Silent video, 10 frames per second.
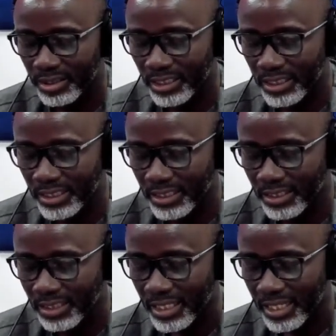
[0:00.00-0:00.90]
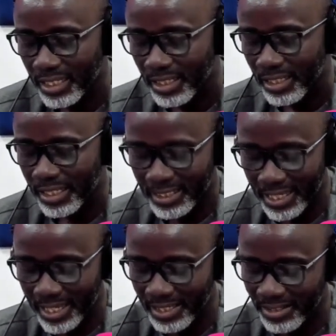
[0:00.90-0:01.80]
in a
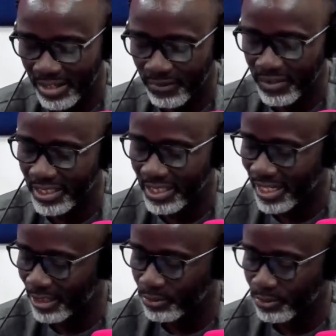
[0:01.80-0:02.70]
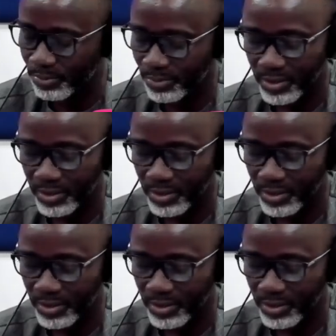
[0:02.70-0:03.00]
tech-driven classroom.